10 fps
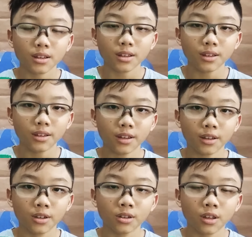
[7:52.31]
He
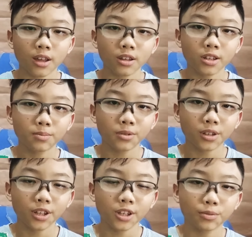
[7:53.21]
said, can you
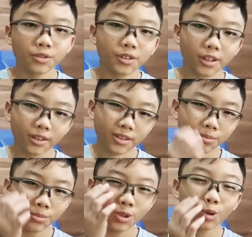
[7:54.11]
please put like
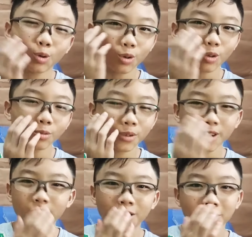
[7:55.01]
some dough on my
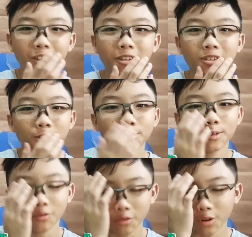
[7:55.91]
eyelids?
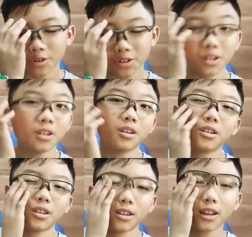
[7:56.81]
Of course.
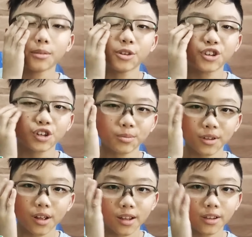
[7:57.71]
Uh, let me shut
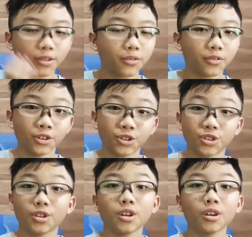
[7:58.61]
my eyelids
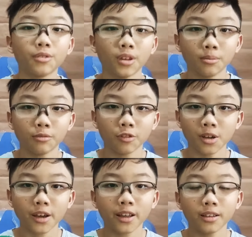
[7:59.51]
first. And my
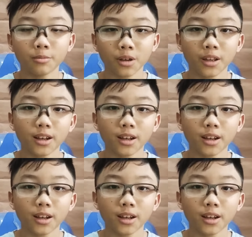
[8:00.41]
my my